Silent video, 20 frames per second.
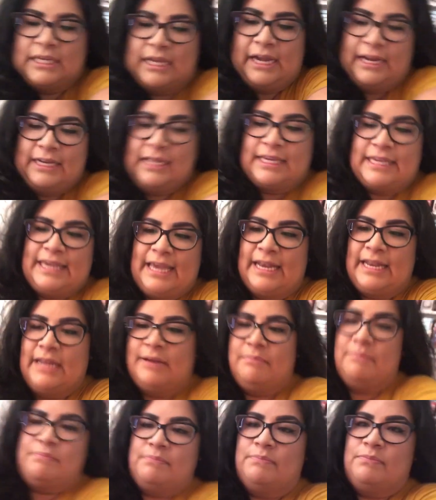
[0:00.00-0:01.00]
to kind of get
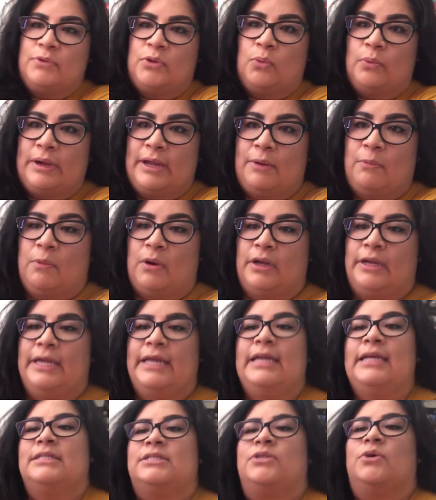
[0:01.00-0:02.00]
it the way I want
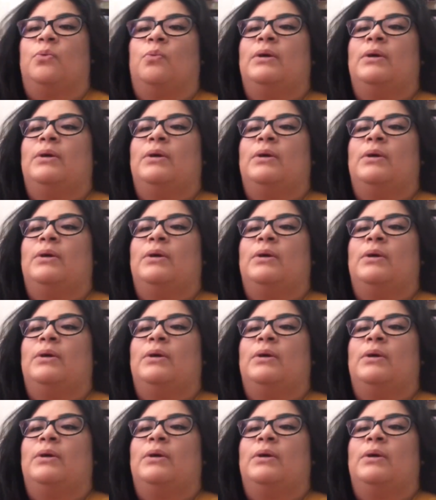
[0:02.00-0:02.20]
it. And so